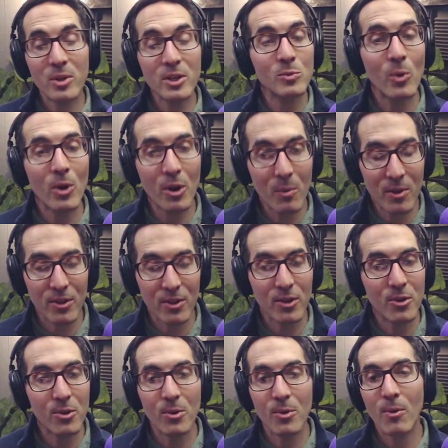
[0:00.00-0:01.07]
work with
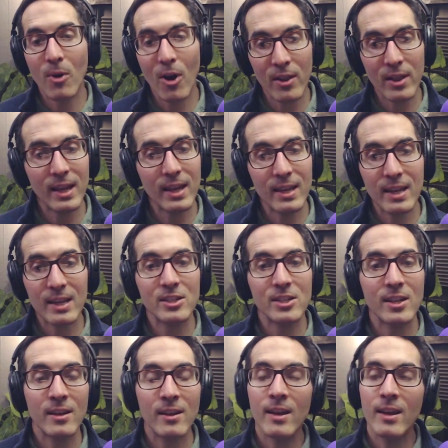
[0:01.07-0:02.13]
you on the
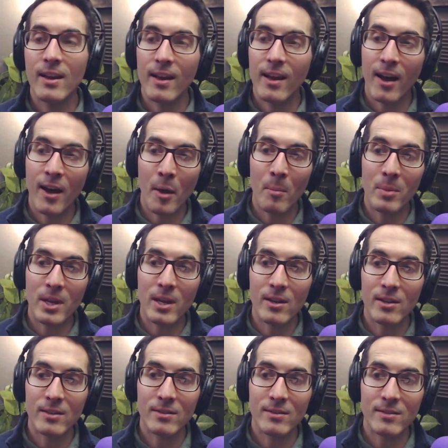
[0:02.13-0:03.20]
condition,
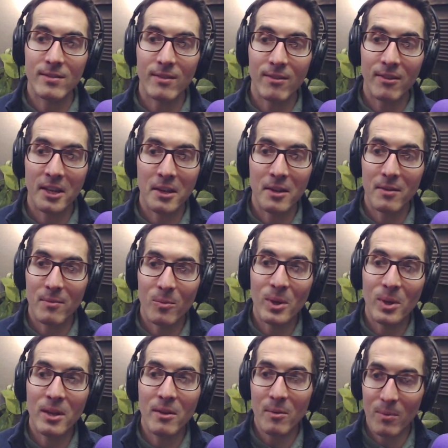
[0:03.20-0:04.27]
because like
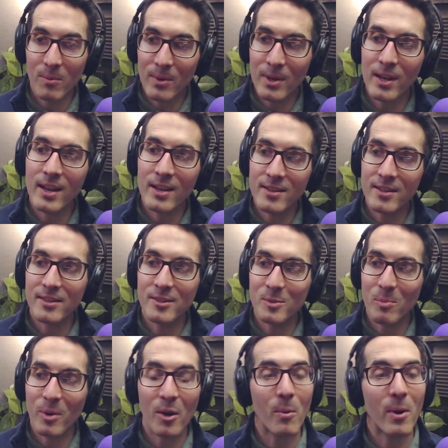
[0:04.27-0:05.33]
we need to
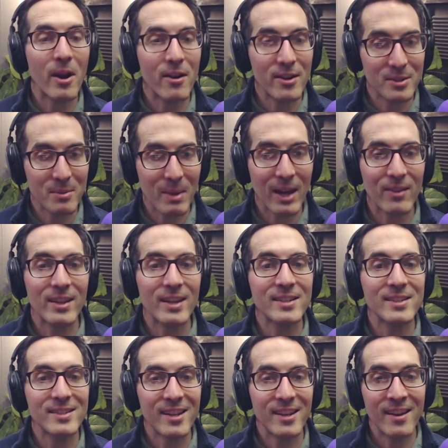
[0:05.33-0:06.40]
spread awareness about
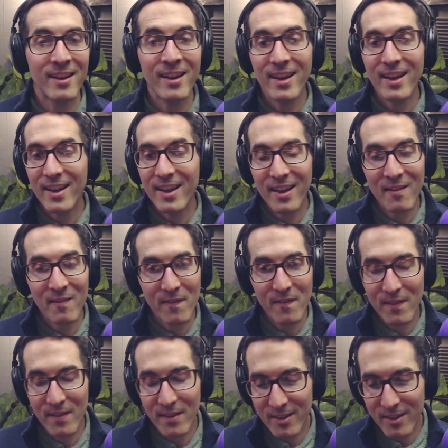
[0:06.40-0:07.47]
this. And if
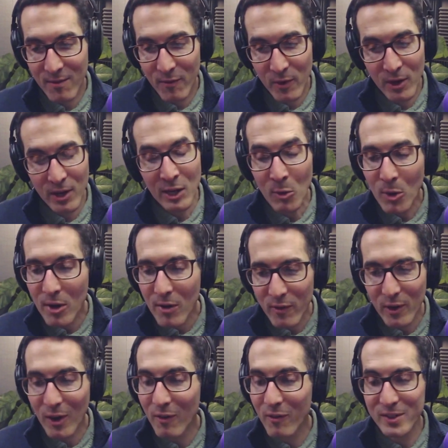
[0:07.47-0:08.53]
for in order for
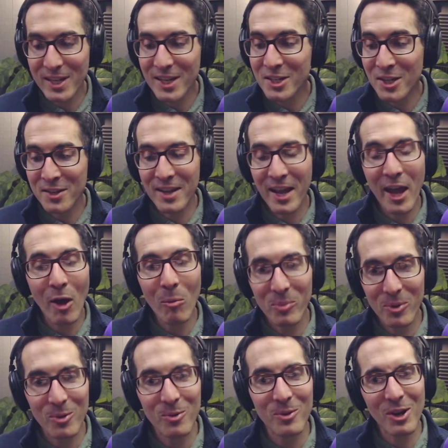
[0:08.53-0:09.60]
your physician to help
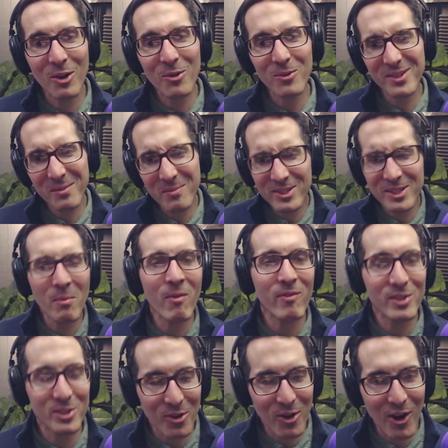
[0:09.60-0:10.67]
you, some of
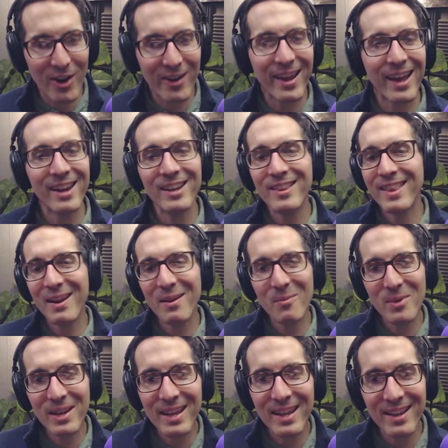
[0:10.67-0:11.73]
us are hard headed.
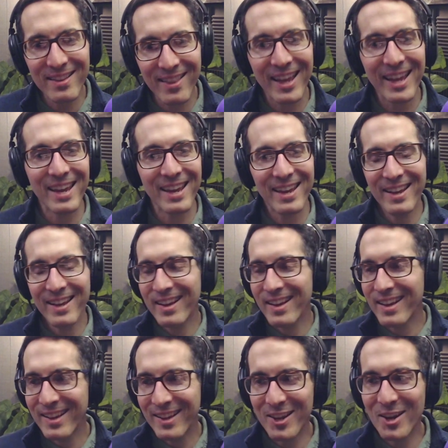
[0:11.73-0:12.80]
We need
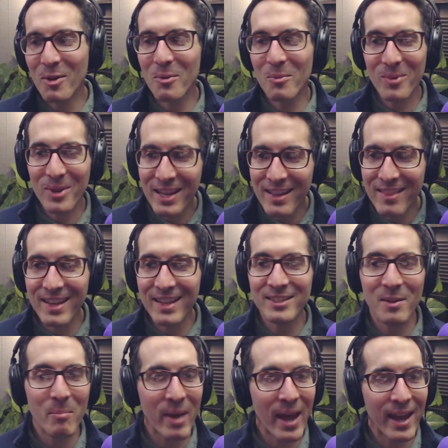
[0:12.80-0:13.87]
we need things
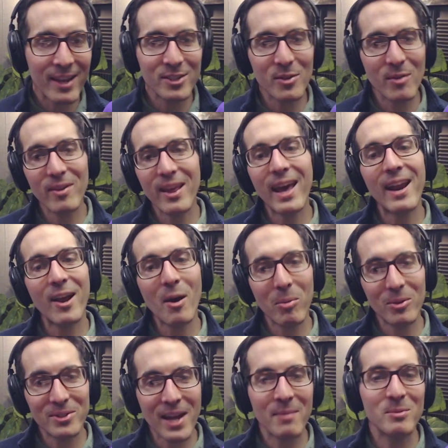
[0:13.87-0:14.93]
to bang us over the head a couple
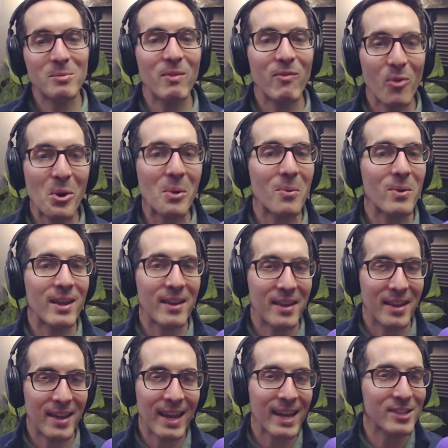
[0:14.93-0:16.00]
times before
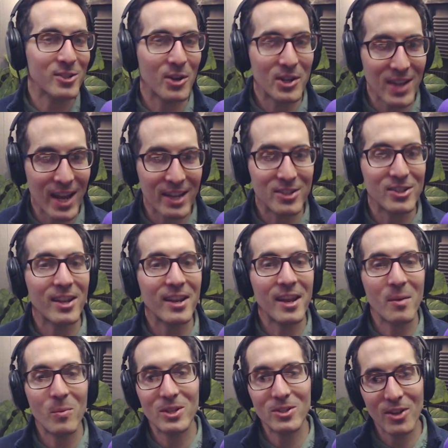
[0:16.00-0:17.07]
it gets our attention
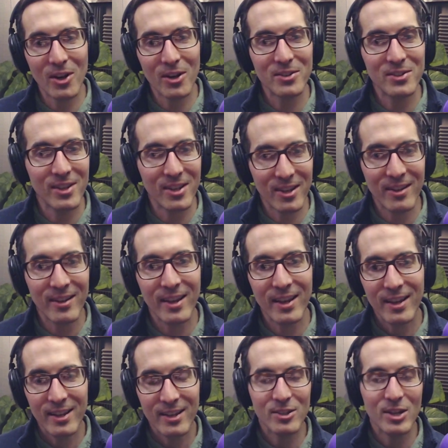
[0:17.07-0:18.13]
and we start to
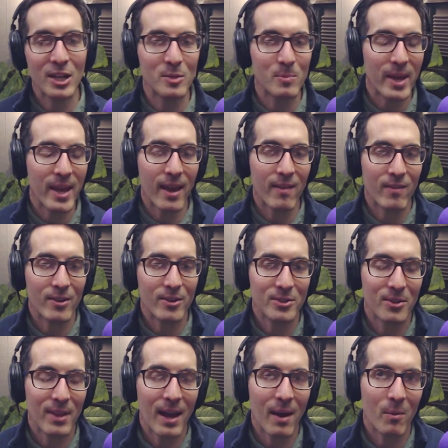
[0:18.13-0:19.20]
change behavior.
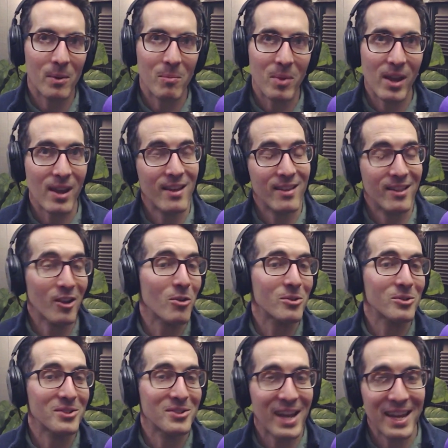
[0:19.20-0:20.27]
So that would be the
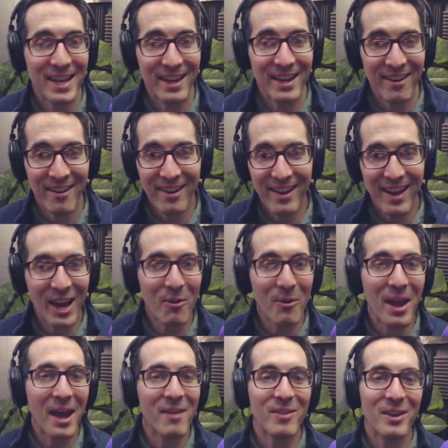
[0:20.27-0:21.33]
closest I can. I don't
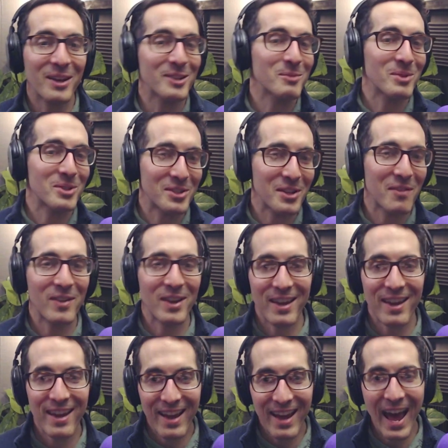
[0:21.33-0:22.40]
have like a
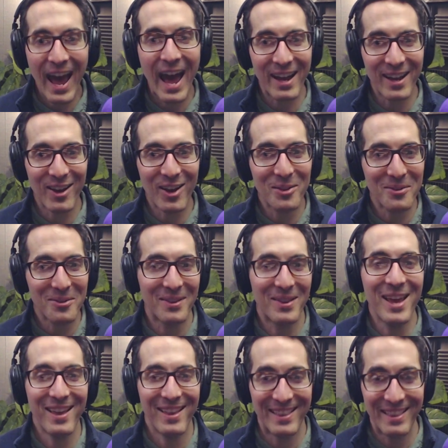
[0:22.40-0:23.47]
specific hack other
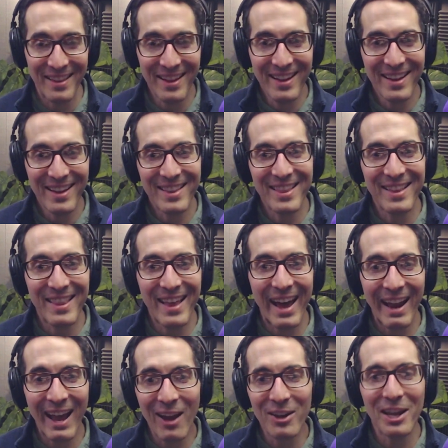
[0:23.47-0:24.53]
than than
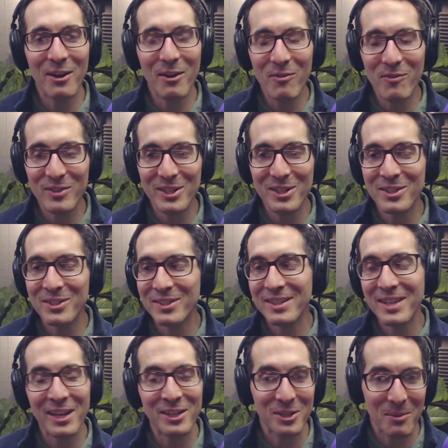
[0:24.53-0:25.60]
that. How to get your physician's
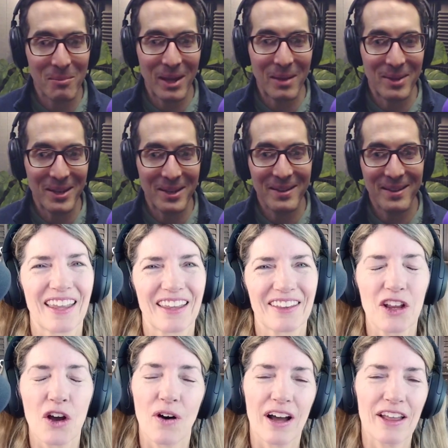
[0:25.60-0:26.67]
attention, maybe.
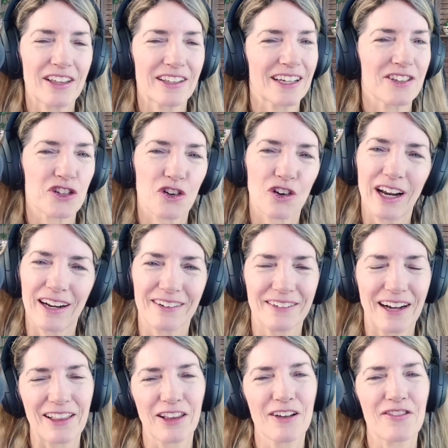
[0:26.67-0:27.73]
No, I think that's great.
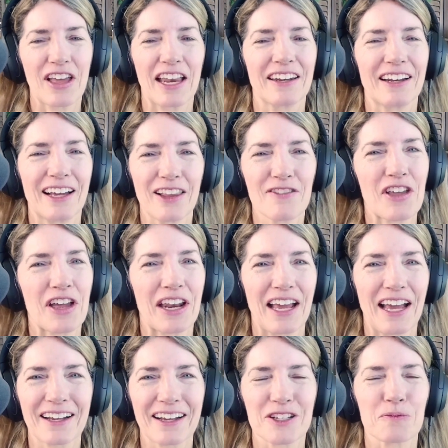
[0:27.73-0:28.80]
I love that. I love that
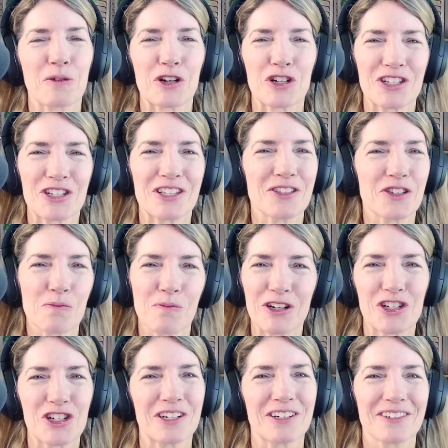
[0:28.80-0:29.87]
hack, especially since you
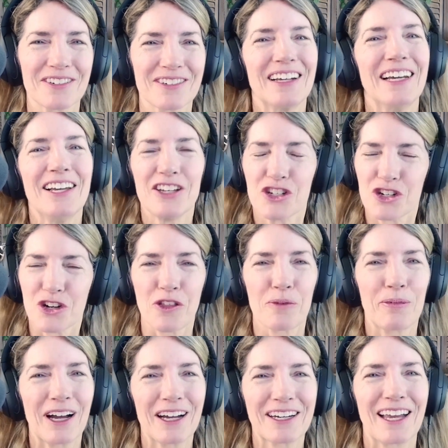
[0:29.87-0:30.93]
mentioned share the
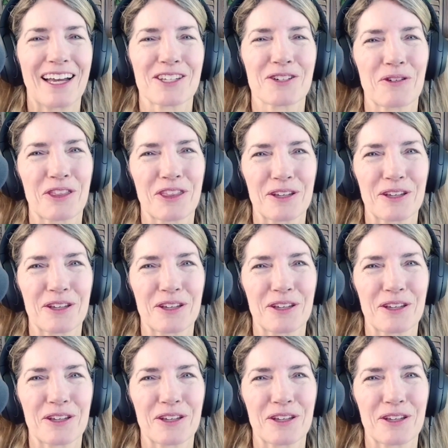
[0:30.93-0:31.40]
podcast with